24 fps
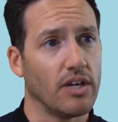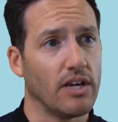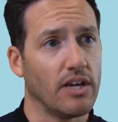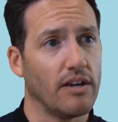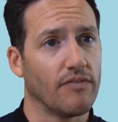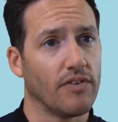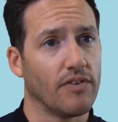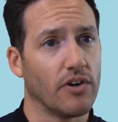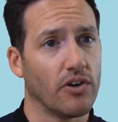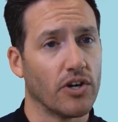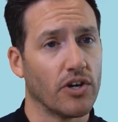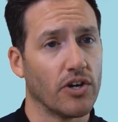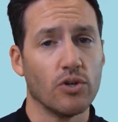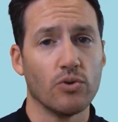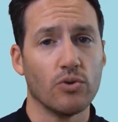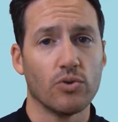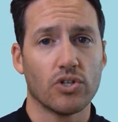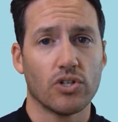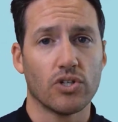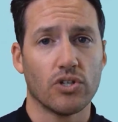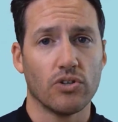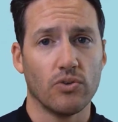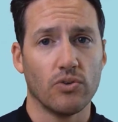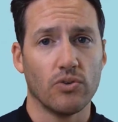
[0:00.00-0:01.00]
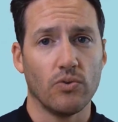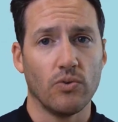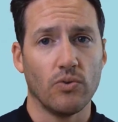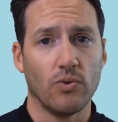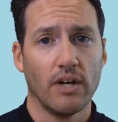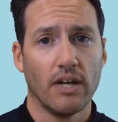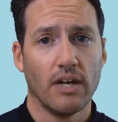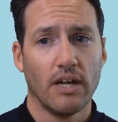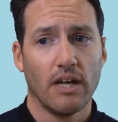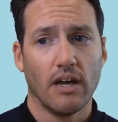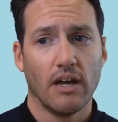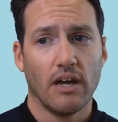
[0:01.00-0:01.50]
If you're used
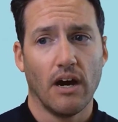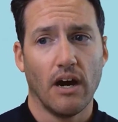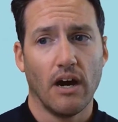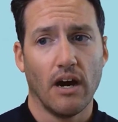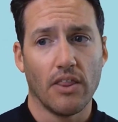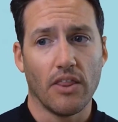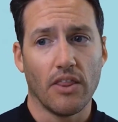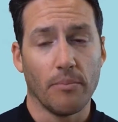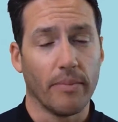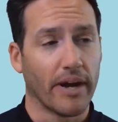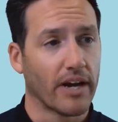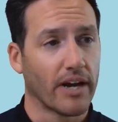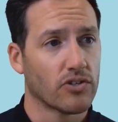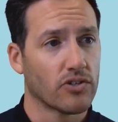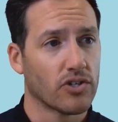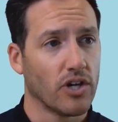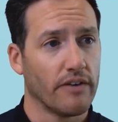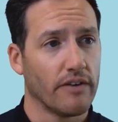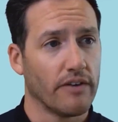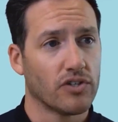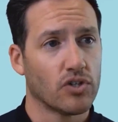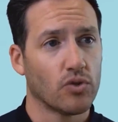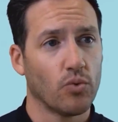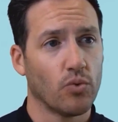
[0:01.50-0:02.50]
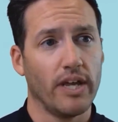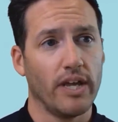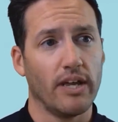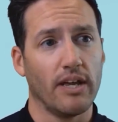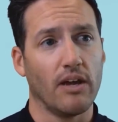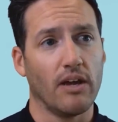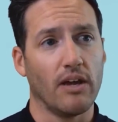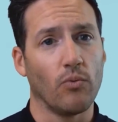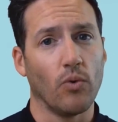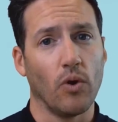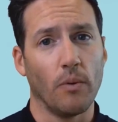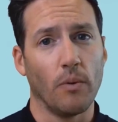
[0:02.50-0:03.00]
to the Microsoft suite,
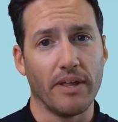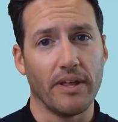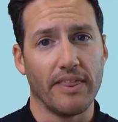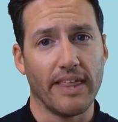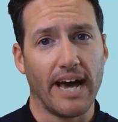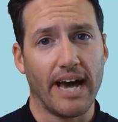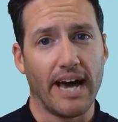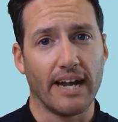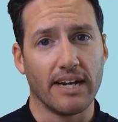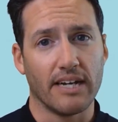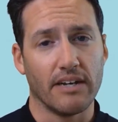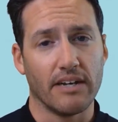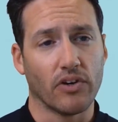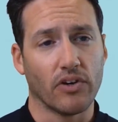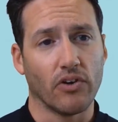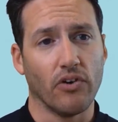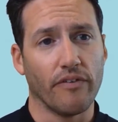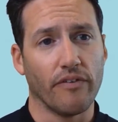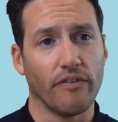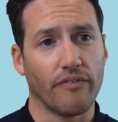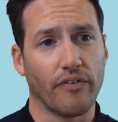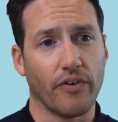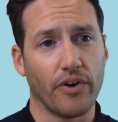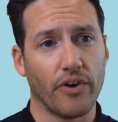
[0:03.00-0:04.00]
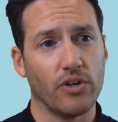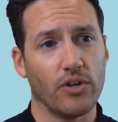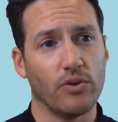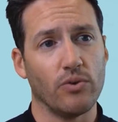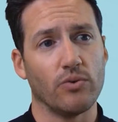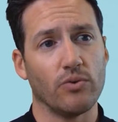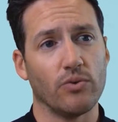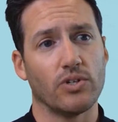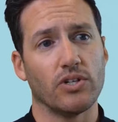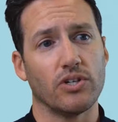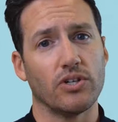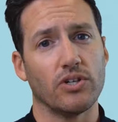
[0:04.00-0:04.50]
it won't be that difficult for
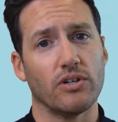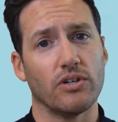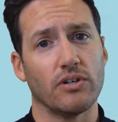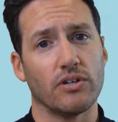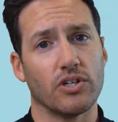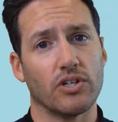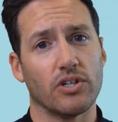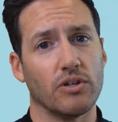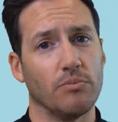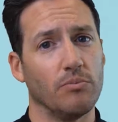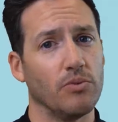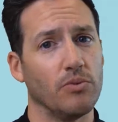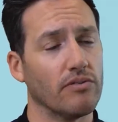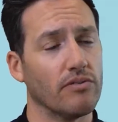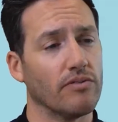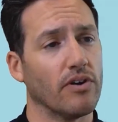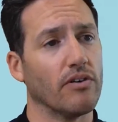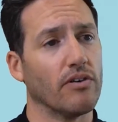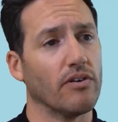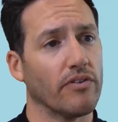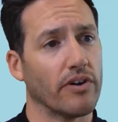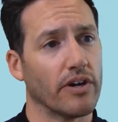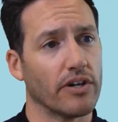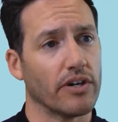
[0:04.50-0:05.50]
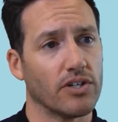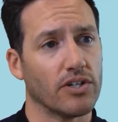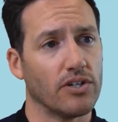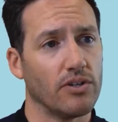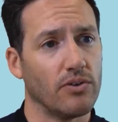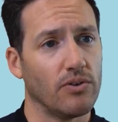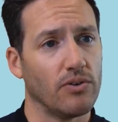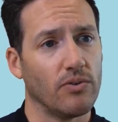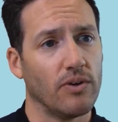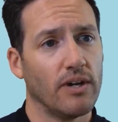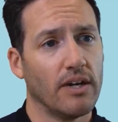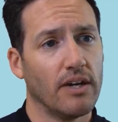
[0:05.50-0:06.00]
you to move over
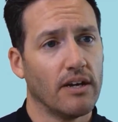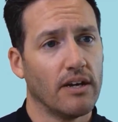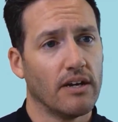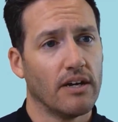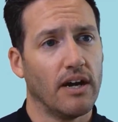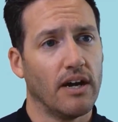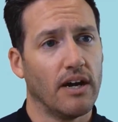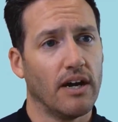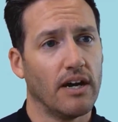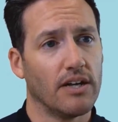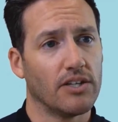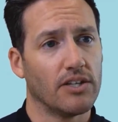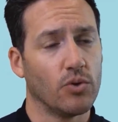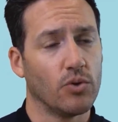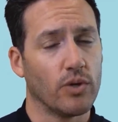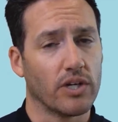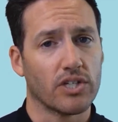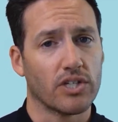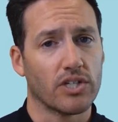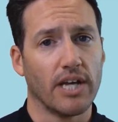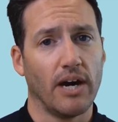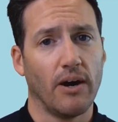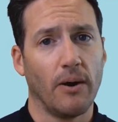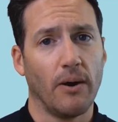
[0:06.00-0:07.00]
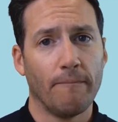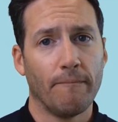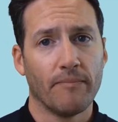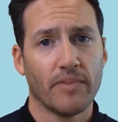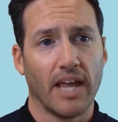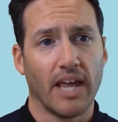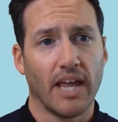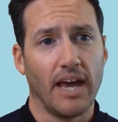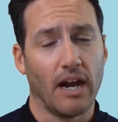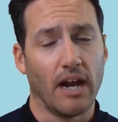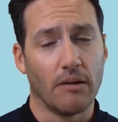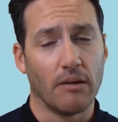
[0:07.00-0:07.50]
to Excel,
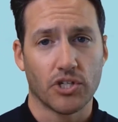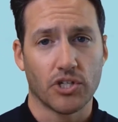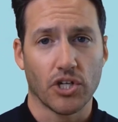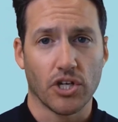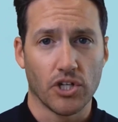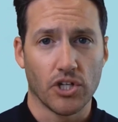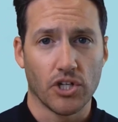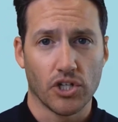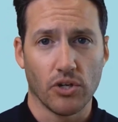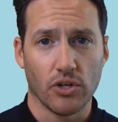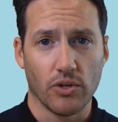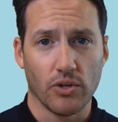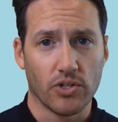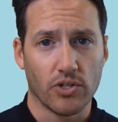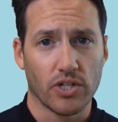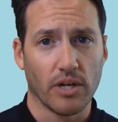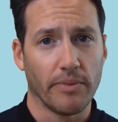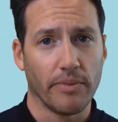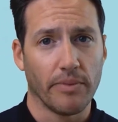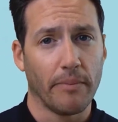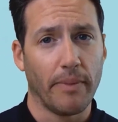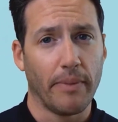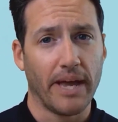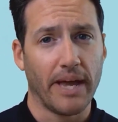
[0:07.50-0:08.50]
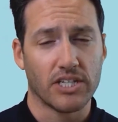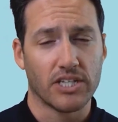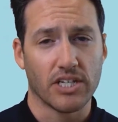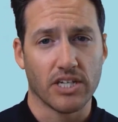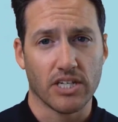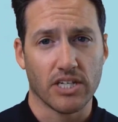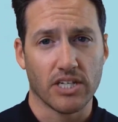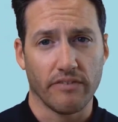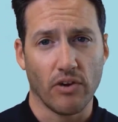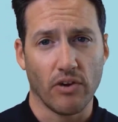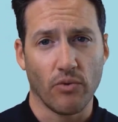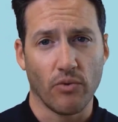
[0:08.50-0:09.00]
and I'm just going to show you some of the
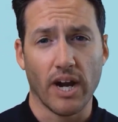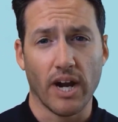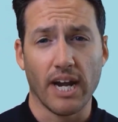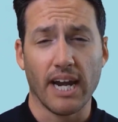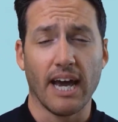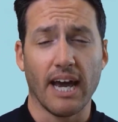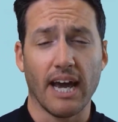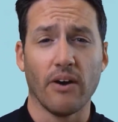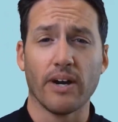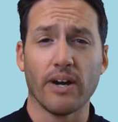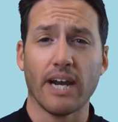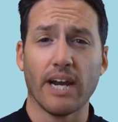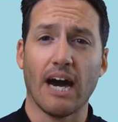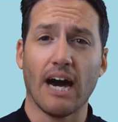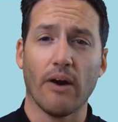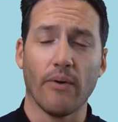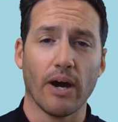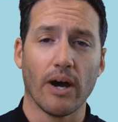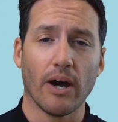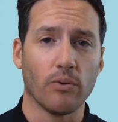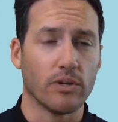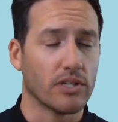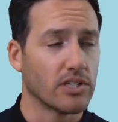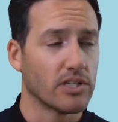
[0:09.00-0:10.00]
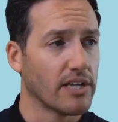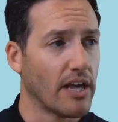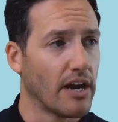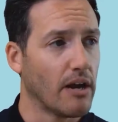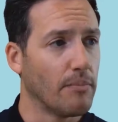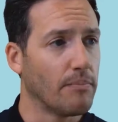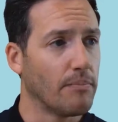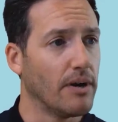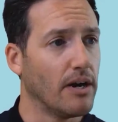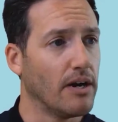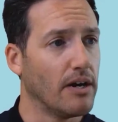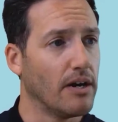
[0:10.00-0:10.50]
basics of it right now and how I would set
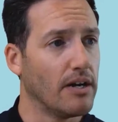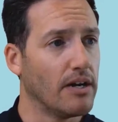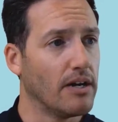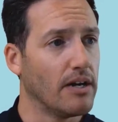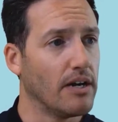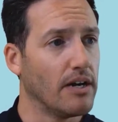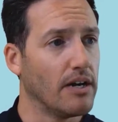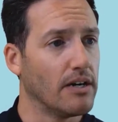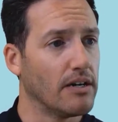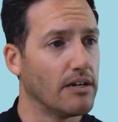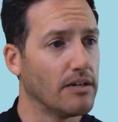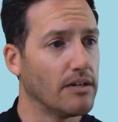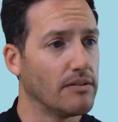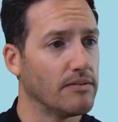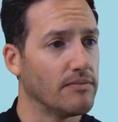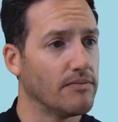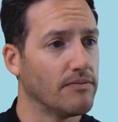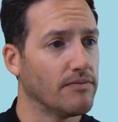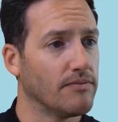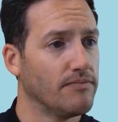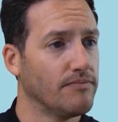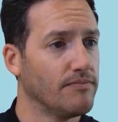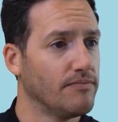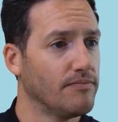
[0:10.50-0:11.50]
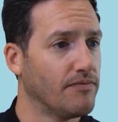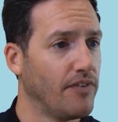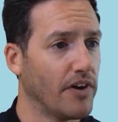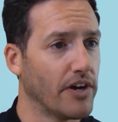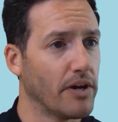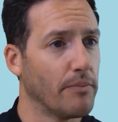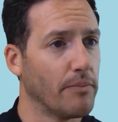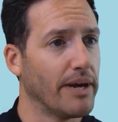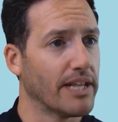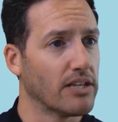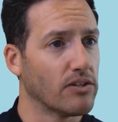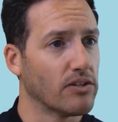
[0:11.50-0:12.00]
up a
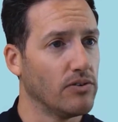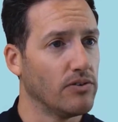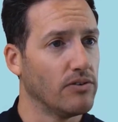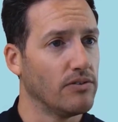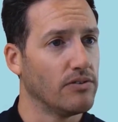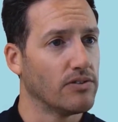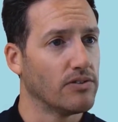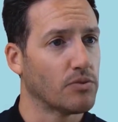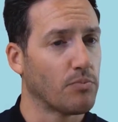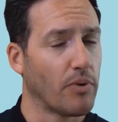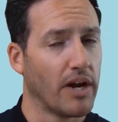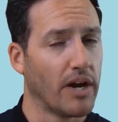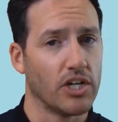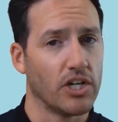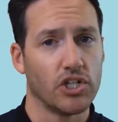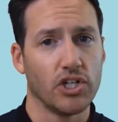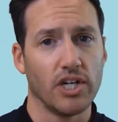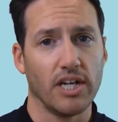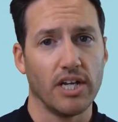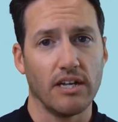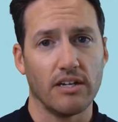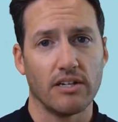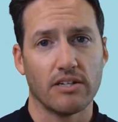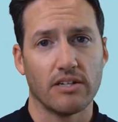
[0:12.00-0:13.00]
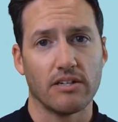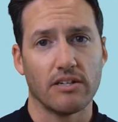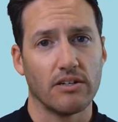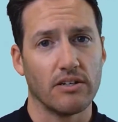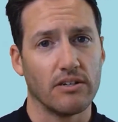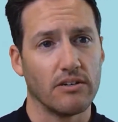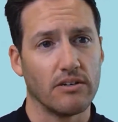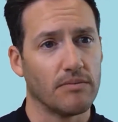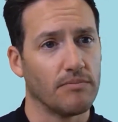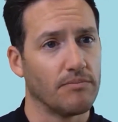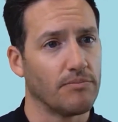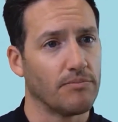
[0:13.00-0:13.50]
fundamental spreadsheet
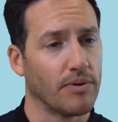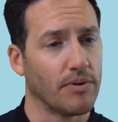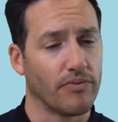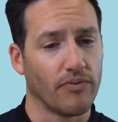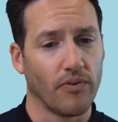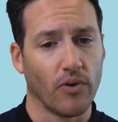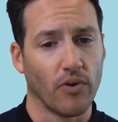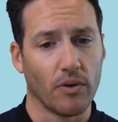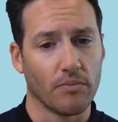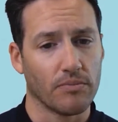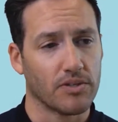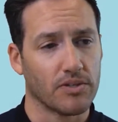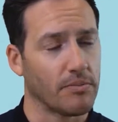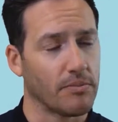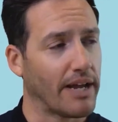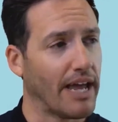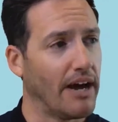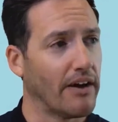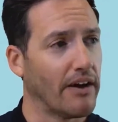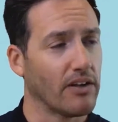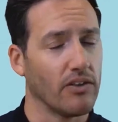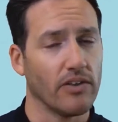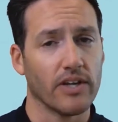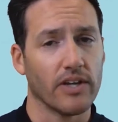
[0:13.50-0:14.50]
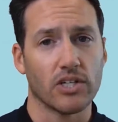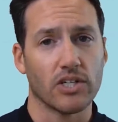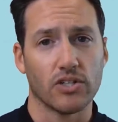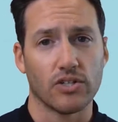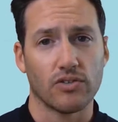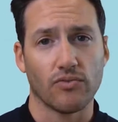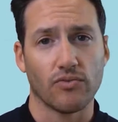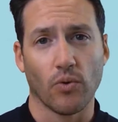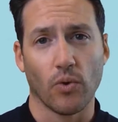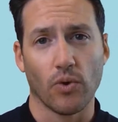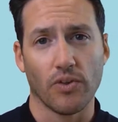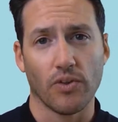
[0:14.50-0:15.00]
to perform some
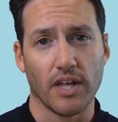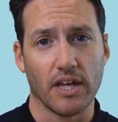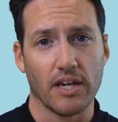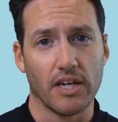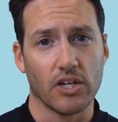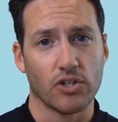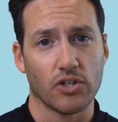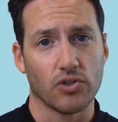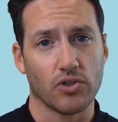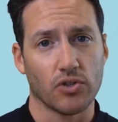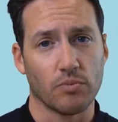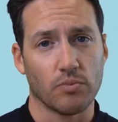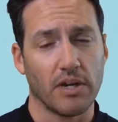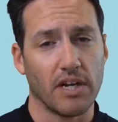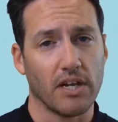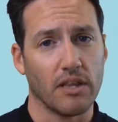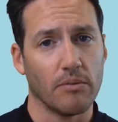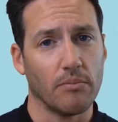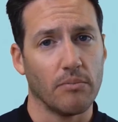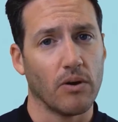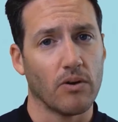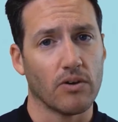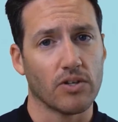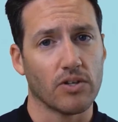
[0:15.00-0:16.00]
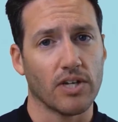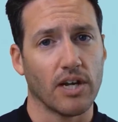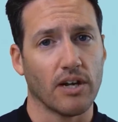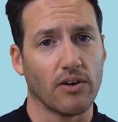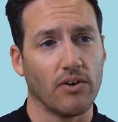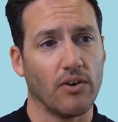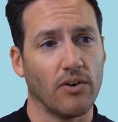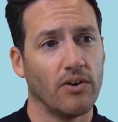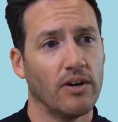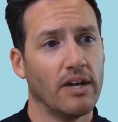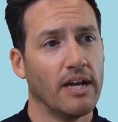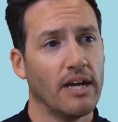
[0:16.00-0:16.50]
calculations for the initial speed of the
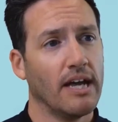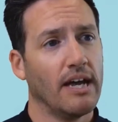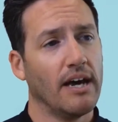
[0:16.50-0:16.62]
motorcycle.